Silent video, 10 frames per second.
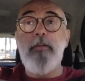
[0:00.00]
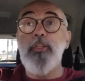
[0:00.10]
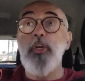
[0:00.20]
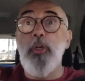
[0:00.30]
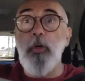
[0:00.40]

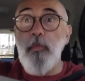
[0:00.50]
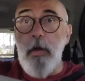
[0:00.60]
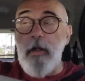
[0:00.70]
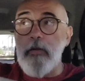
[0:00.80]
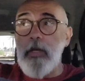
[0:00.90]
went to
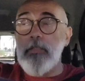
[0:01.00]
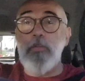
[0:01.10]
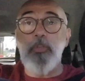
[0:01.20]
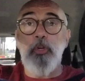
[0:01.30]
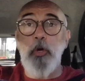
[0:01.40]
Goodwill because
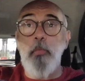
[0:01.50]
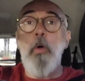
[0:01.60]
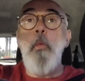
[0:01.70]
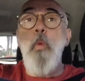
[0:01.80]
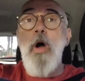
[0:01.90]
there's a
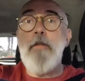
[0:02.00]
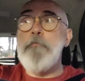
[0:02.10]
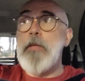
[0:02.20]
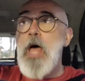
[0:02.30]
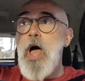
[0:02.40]
Goodwill
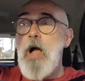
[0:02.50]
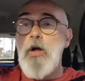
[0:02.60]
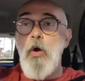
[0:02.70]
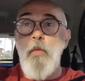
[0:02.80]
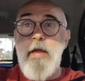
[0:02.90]
1 block
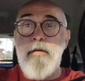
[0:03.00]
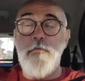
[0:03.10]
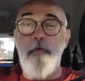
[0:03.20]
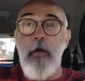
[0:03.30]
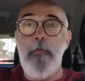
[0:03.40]
away
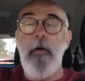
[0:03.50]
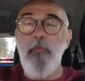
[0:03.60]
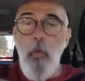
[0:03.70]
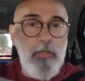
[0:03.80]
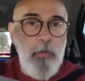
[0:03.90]
from,
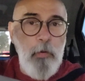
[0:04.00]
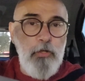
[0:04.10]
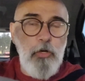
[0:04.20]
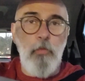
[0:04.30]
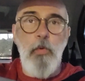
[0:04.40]
of course I
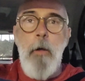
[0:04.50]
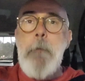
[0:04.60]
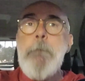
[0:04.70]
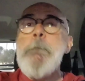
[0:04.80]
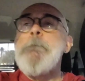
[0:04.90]
went to Goodwill.
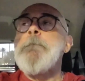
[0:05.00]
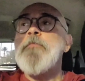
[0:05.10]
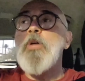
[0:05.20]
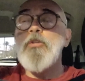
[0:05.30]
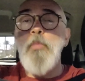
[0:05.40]

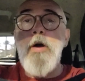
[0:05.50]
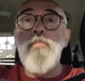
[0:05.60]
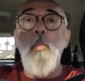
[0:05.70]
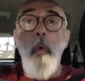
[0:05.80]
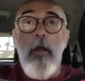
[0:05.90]
There's
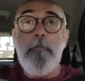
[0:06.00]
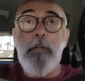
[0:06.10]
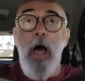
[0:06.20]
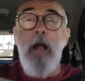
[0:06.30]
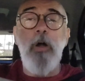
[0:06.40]
one
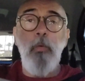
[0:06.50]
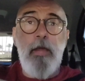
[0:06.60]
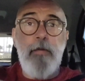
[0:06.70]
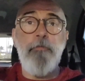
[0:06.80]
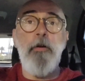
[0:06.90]
block
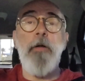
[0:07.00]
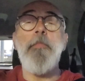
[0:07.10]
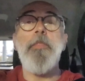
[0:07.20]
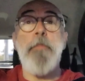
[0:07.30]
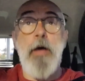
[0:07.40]
away
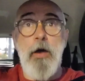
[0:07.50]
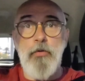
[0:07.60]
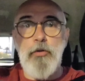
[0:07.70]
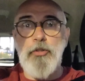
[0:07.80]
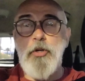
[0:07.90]
from the
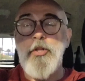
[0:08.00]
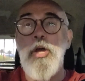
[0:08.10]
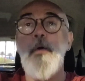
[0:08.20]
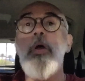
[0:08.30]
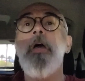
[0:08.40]
Pottery
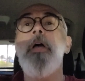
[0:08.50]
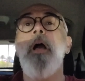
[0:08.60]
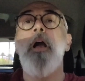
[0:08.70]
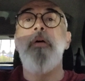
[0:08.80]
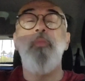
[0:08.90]
Studio
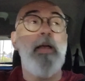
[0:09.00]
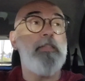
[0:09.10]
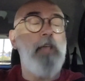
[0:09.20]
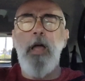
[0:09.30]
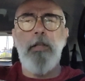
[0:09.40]
on
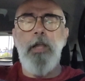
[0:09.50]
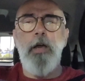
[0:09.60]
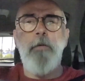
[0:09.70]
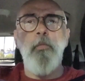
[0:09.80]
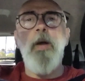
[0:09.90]
West
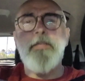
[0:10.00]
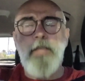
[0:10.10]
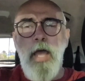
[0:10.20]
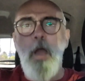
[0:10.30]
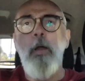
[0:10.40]

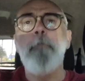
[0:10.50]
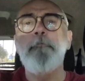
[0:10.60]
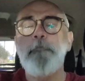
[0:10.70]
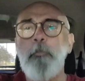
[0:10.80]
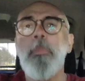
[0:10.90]
Sahara.